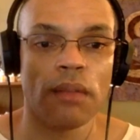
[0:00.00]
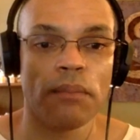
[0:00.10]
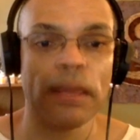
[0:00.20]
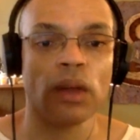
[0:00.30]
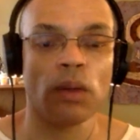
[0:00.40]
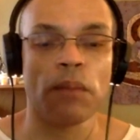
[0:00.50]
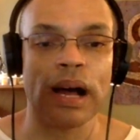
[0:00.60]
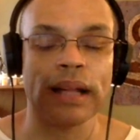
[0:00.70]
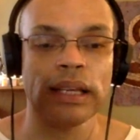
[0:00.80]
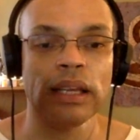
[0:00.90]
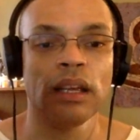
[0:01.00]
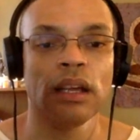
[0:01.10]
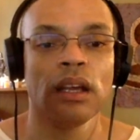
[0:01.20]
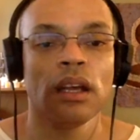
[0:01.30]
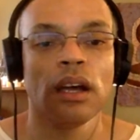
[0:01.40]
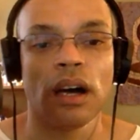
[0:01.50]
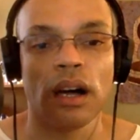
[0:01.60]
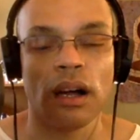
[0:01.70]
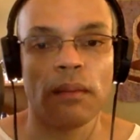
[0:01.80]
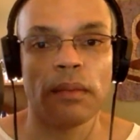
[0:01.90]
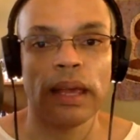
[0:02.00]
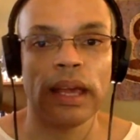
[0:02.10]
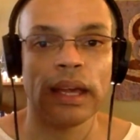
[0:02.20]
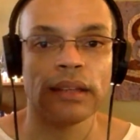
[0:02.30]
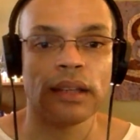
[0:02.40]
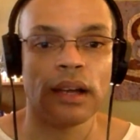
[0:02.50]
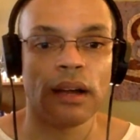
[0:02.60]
male body and,